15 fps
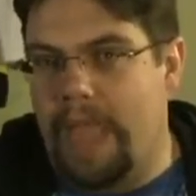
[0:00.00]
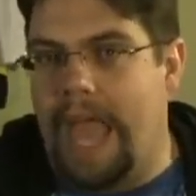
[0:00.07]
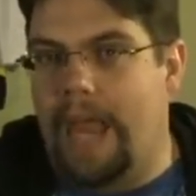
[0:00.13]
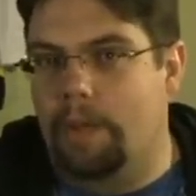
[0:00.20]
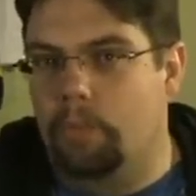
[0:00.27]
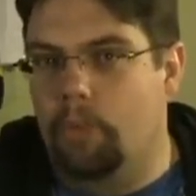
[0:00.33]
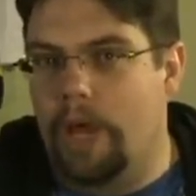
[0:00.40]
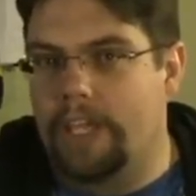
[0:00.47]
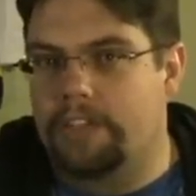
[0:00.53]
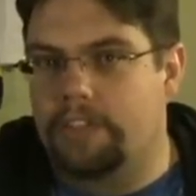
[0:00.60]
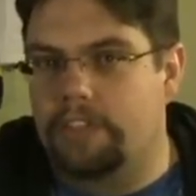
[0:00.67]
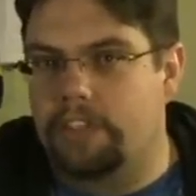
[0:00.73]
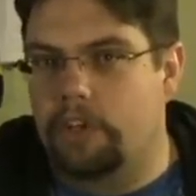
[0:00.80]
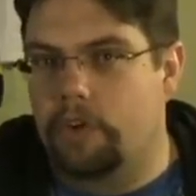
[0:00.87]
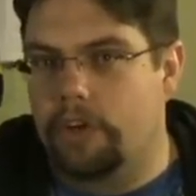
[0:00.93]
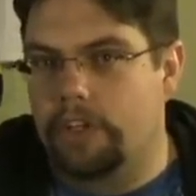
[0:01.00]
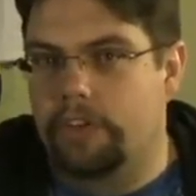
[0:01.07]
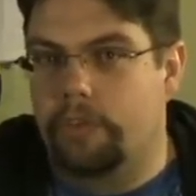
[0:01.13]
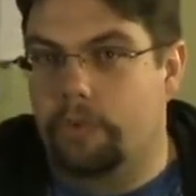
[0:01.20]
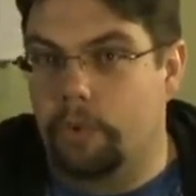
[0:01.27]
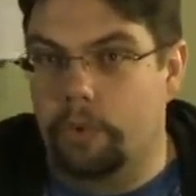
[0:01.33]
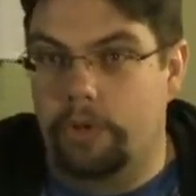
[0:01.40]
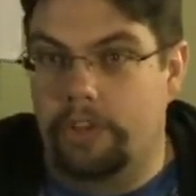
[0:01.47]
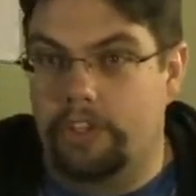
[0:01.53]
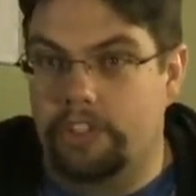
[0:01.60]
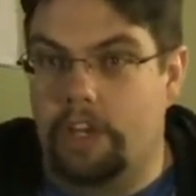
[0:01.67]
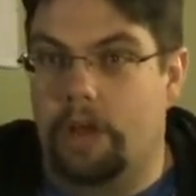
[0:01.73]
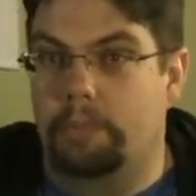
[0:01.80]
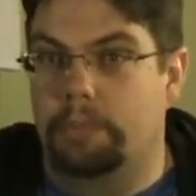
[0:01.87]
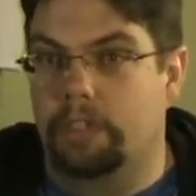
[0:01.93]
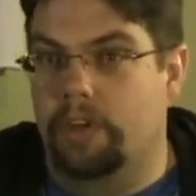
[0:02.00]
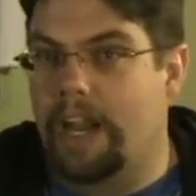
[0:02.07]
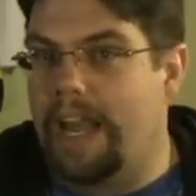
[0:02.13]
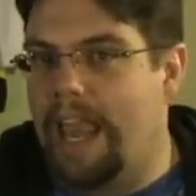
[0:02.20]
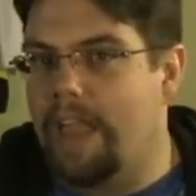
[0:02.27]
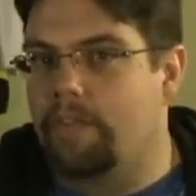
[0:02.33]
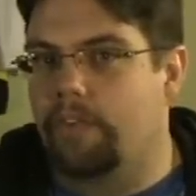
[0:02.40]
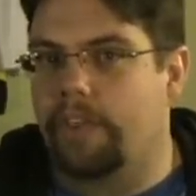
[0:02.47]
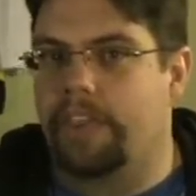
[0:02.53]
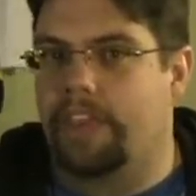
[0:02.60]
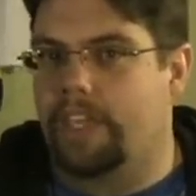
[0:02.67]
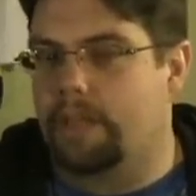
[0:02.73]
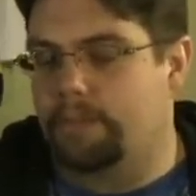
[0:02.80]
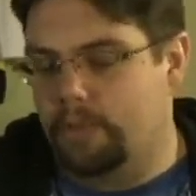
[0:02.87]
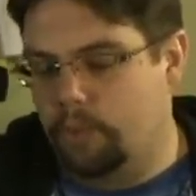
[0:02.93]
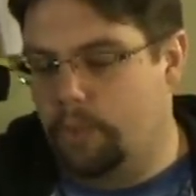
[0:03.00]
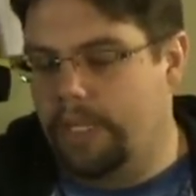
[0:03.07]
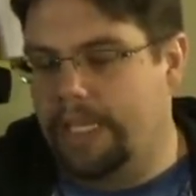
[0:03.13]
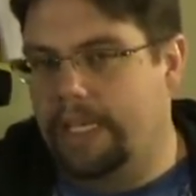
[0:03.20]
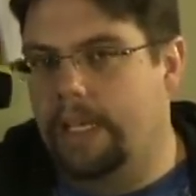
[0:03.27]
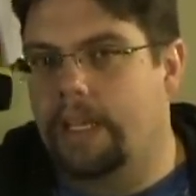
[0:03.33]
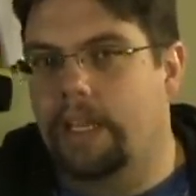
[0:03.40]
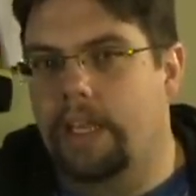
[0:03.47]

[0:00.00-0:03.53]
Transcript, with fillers: Adam West series through to the Tumbler and everything in between.